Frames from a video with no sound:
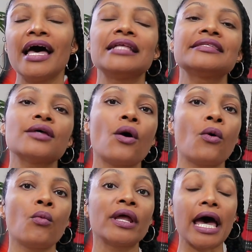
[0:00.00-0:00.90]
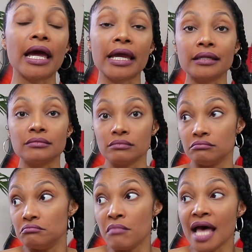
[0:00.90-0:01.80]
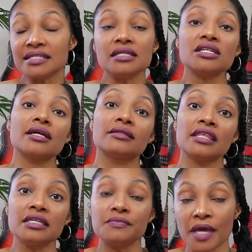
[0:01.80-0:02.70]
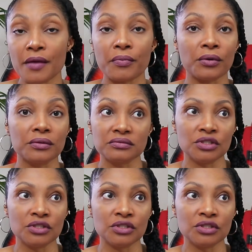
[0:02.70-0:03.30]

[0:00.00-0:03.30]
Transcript: And so when I messaged these people,